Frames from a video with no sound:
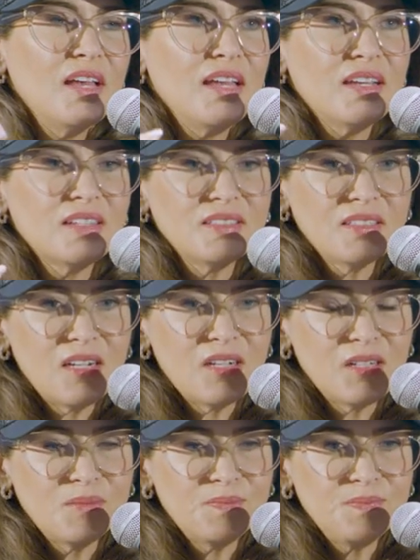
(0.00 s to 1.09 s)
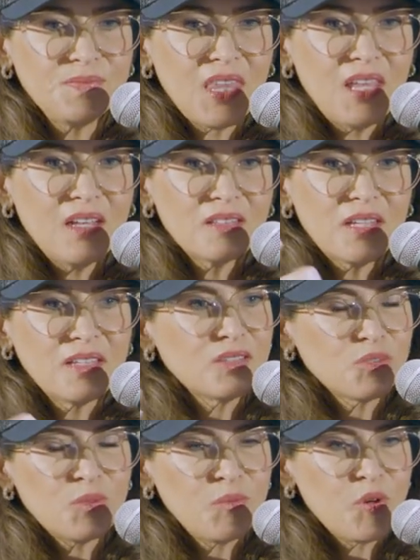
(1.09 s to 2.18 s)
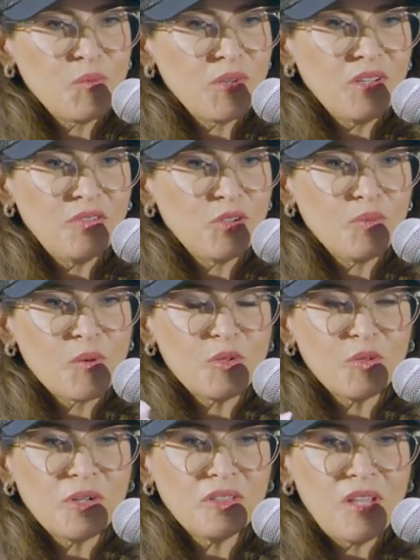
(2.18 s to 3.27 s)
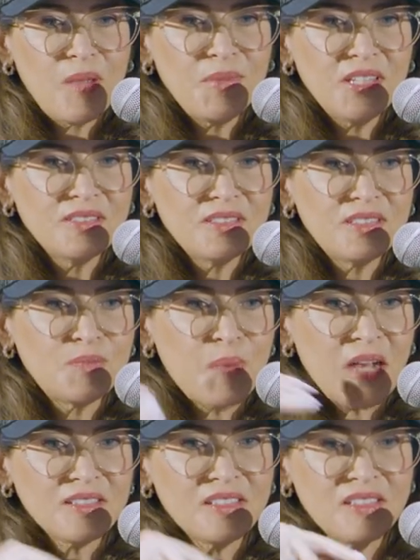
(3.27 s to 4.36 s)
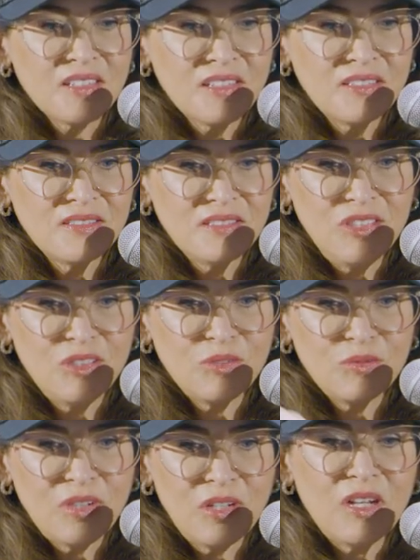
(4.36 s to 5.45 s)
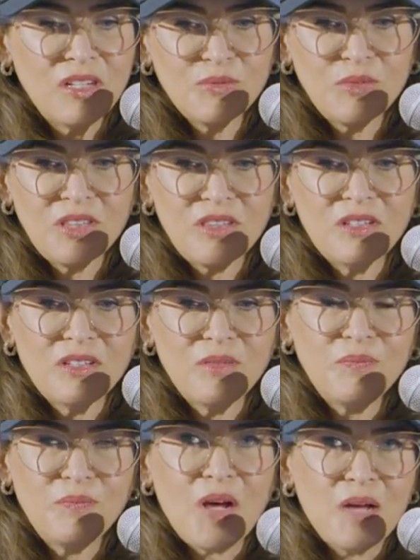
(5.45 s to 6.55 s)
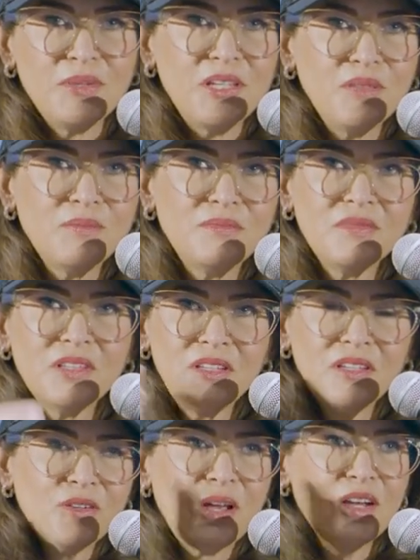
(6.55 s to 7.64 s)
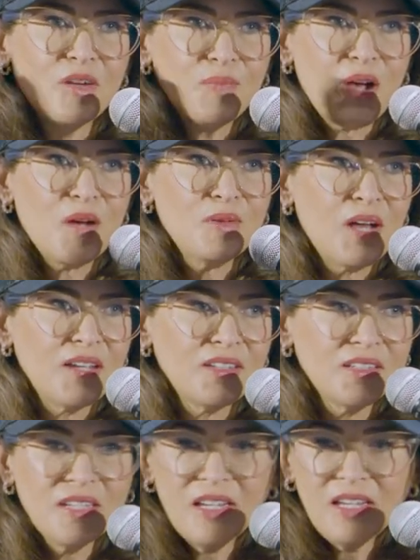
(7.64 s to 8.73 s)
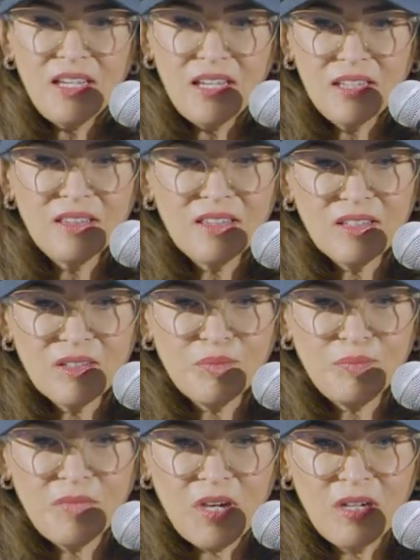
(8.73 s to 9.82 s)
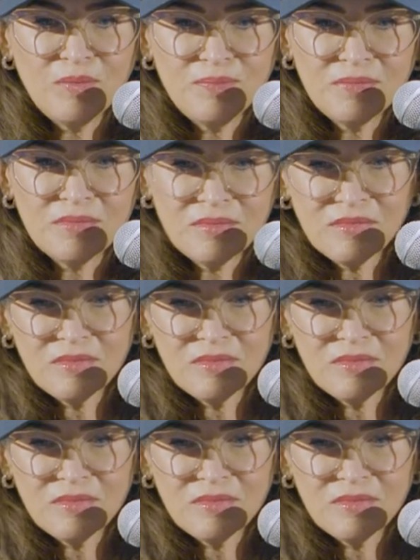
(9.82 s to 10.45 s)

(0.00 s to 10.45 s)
And um, like there's one moment, if you remember, where Lemon spots the, you know, the gun with the bobby, you know, hair bobble on it in the um,